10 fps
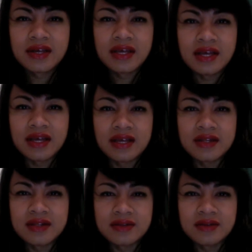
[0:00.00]

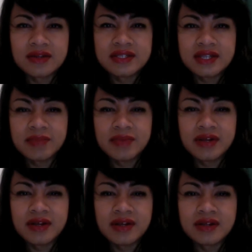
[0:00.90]
And granted,
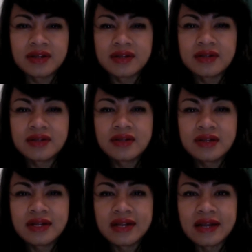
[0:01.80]

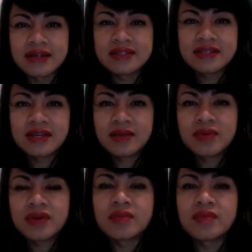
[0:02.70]
I'd say I
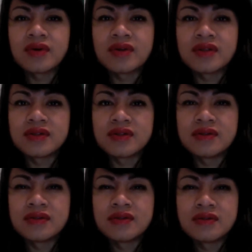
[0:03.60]
put on more than
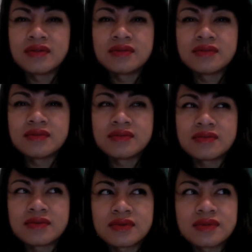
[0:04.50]

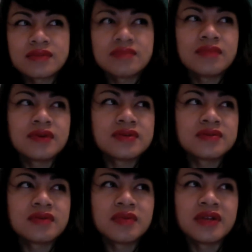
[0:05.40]
most
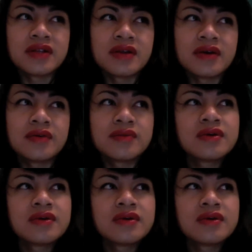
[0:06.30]
women I know.